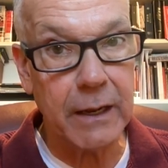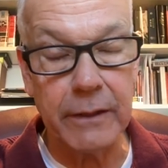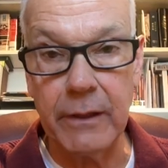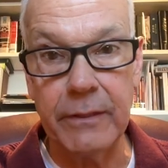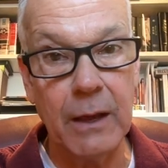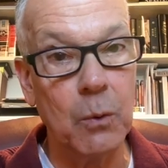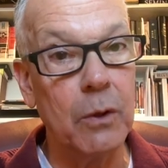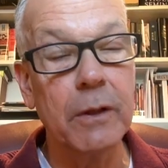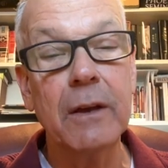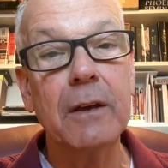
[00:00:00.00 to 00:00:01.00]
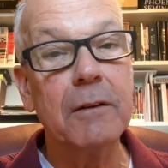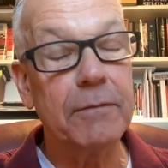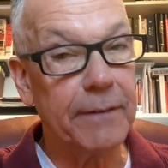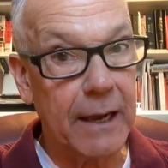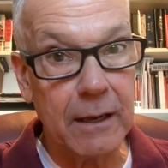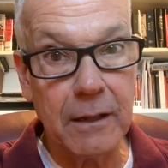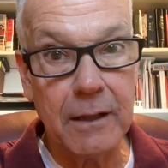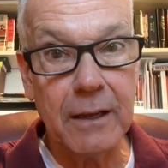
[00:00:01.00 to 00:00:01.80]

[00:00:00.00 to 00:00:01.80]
and then they will fail